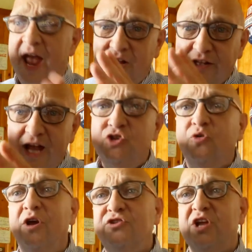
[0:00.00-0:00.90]
and
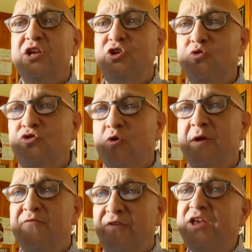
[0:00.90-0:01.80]
lecture us on
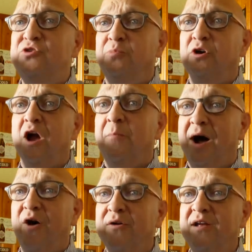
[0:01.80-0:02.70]
YouTube and Facebook
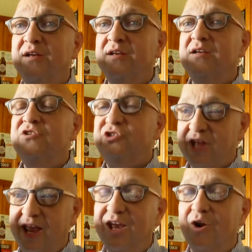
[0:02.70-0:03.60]
about
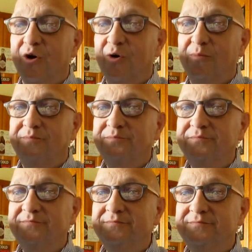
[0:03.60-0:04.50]
staying home.
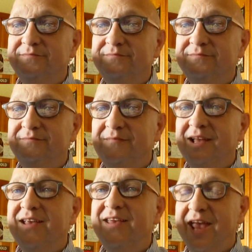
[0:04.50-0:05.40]

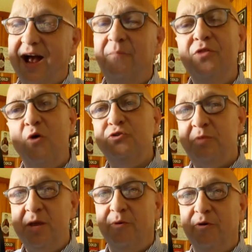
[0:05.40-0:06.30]
Yeah, those
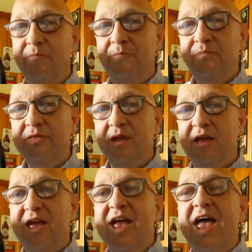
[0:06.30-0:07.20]
people
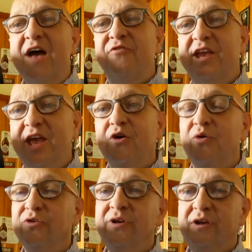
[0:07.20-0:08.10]
have
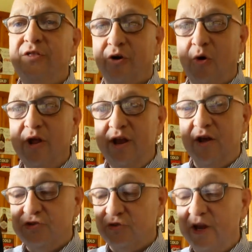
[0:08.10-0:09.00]
killed their own
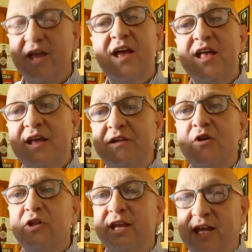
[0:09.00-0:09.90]
industry. They've
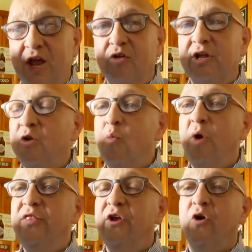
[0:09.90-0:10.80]
not only killed it
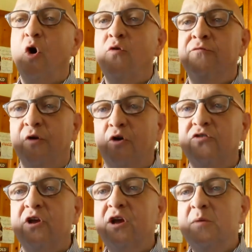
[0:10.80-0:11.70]
with their
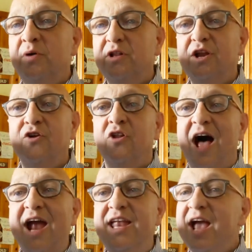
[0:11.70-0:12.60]
overt political
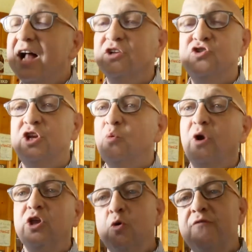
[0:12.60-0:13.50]
ideology, to
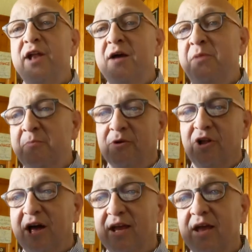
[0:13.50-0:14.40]
where you even have people
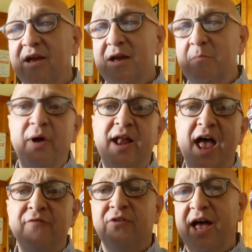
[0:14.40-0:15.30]
like Ben
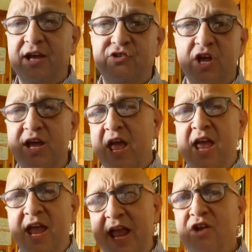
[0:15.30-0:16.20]
Affleck saying
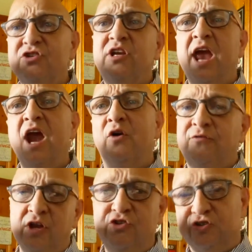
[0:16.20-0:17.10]
he doesn't care
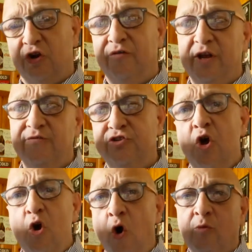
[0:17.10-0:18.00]
if conservatives
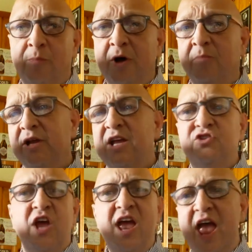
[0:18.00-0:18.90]
or
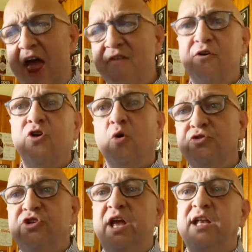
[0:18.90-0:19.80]
Republicans ever go
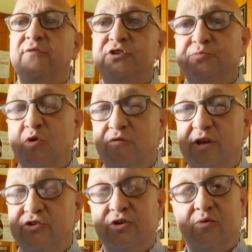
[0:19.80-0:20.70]
see any of his
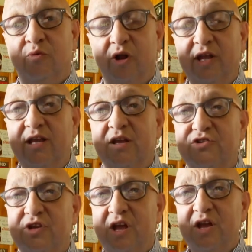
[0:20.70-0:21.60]
movies. Really?
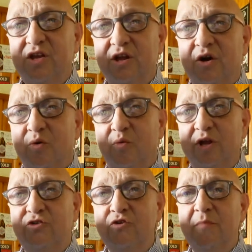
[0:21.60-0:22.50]
Because, you know,
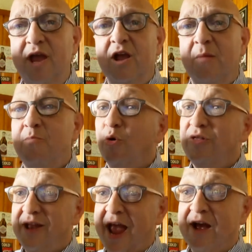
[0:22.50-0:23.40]
we do make up more
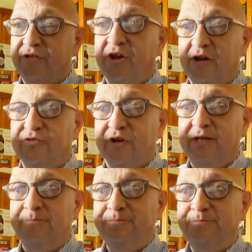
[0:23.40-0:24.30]
than half the
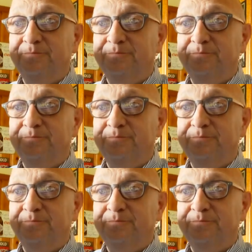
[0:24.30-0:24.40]
country.